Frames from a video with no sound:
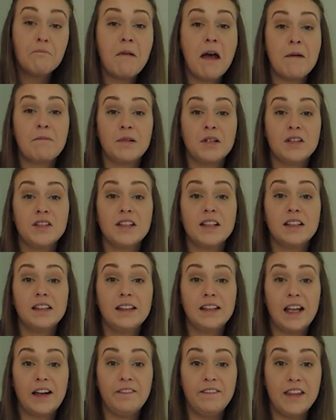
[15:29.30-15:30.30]
Peppers
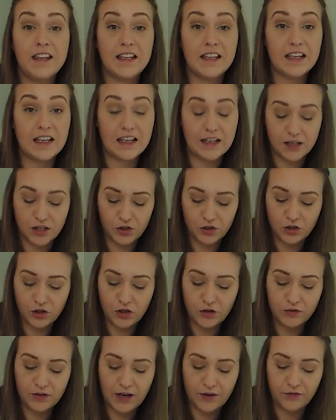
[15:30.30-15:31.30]
love the heat, so
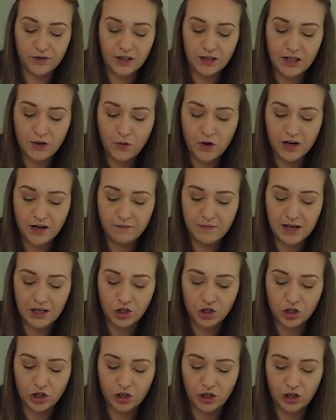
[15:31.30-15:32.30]
you definitely want to
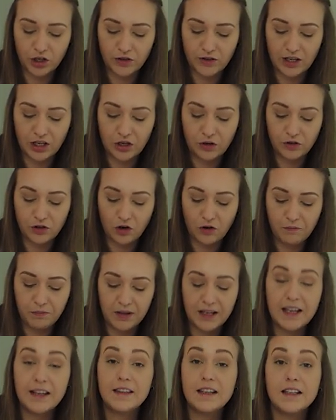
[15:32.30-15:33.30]
make sure that you don't
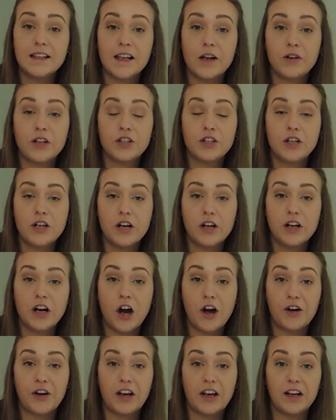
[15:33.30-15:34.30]
plant these out into your
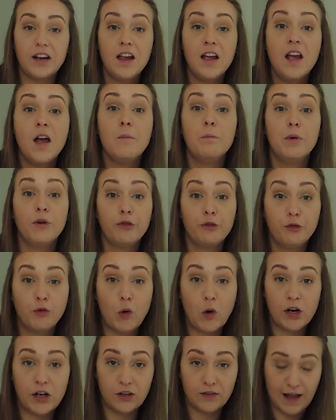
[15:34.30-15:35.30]
garden
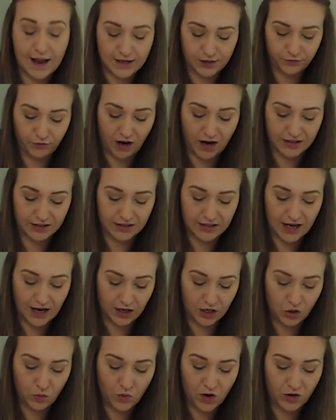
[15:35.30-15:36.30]
before your last frost
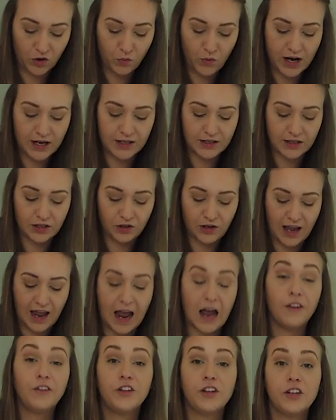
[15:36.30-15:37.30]
date. You want to wait until
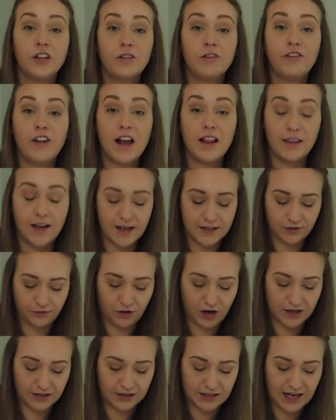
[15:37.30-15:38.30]
after your last
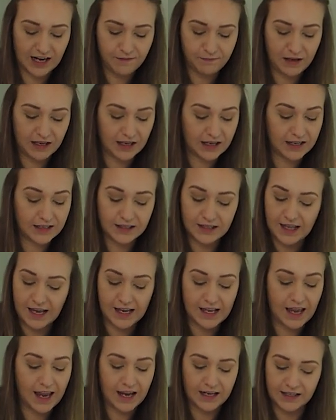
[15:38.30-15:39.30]
frost date because
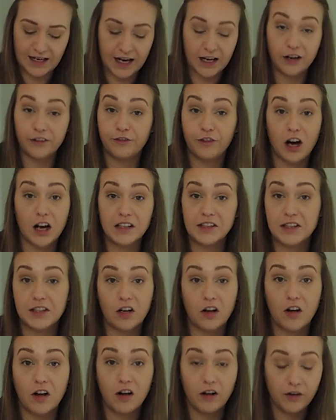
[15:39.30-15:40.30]
they can't take a frost
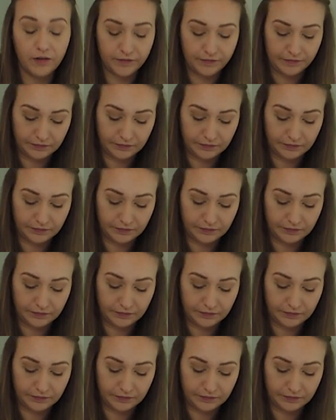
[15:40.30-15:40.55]
at all.